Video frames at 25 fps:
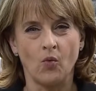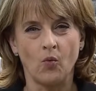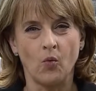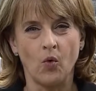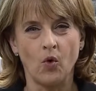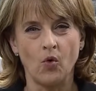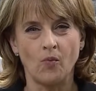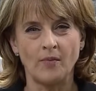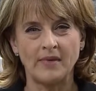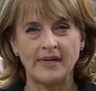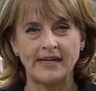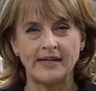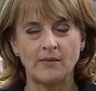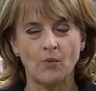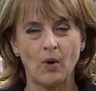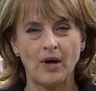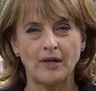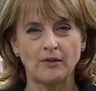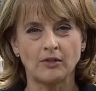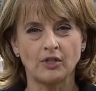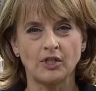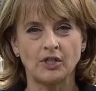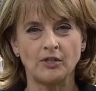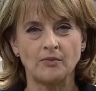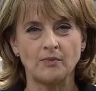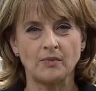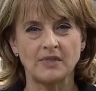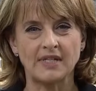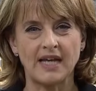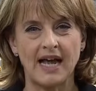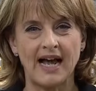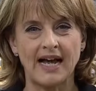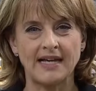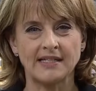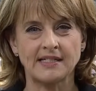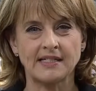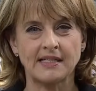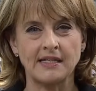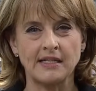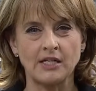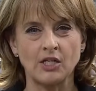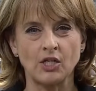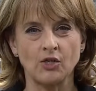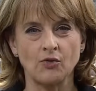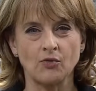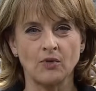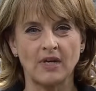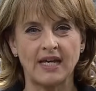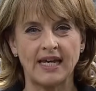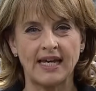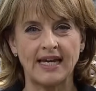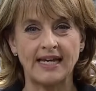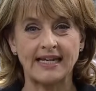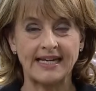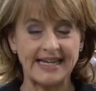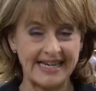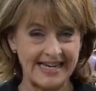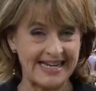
warm warmly welcomed as the new king.